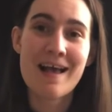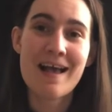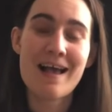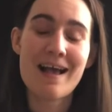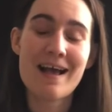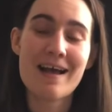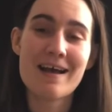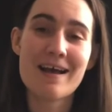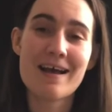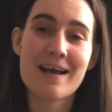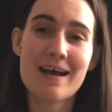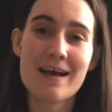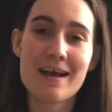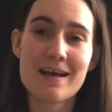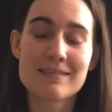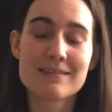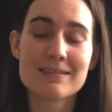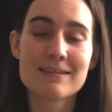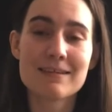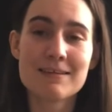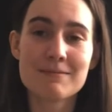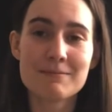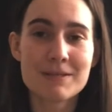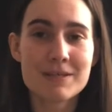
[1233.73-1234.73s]
And
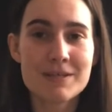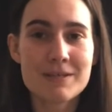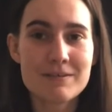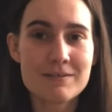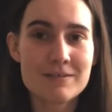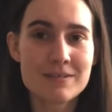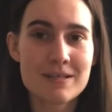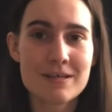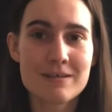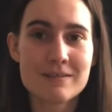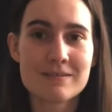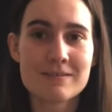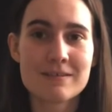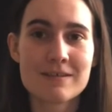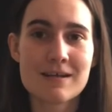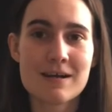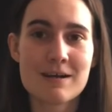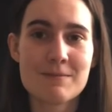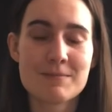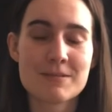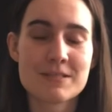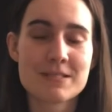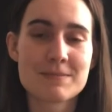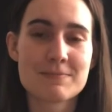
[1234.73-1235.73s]
let me know down in the
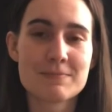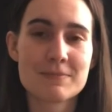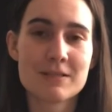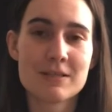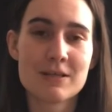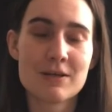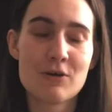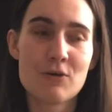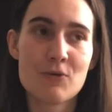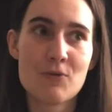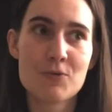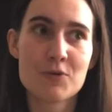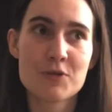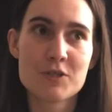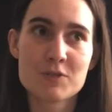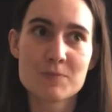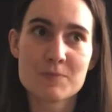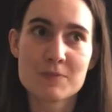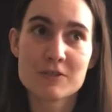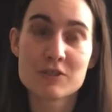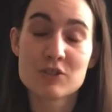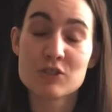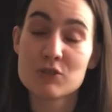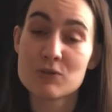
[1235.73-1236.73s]
comments below which
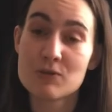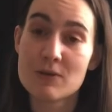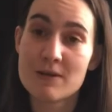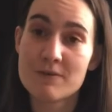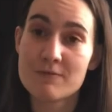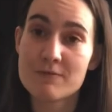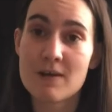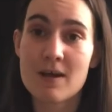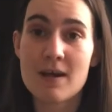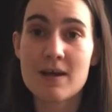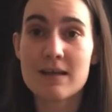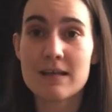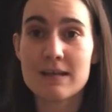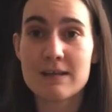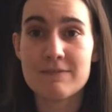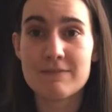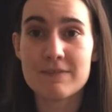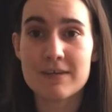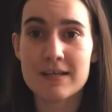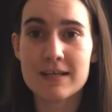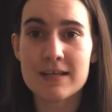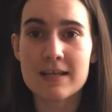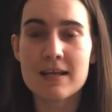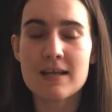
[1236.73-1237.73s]
books you have read, if
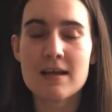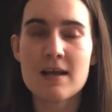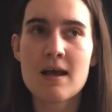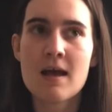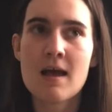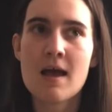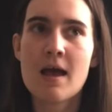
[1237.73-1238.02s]
any.